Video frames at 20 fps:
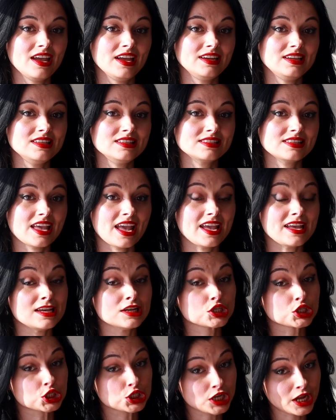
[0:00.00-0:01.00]
It is
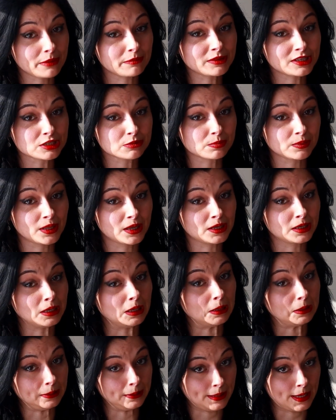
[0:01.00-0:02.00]
a shameless plug,
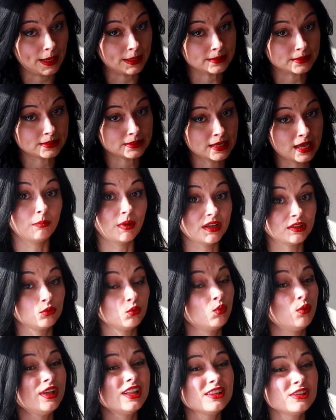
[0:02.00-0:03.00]
yes, but
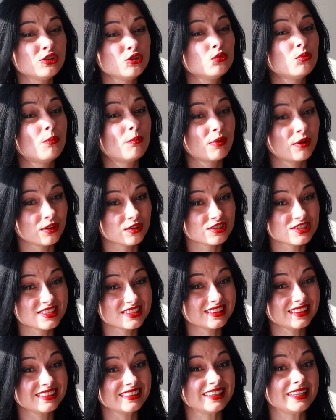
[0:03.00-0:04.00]
will you
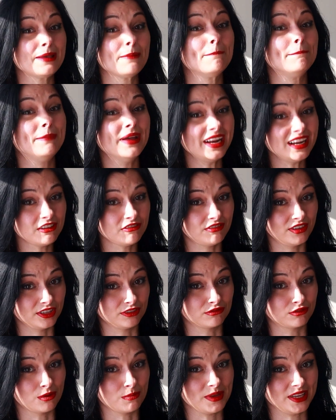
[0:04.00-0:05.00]
personally
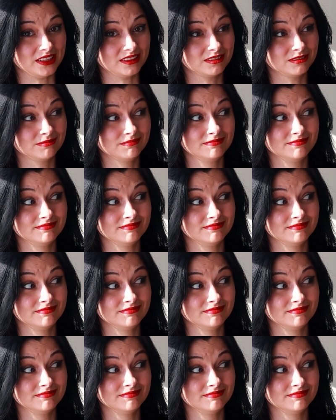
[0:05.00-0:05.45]
benefit from it?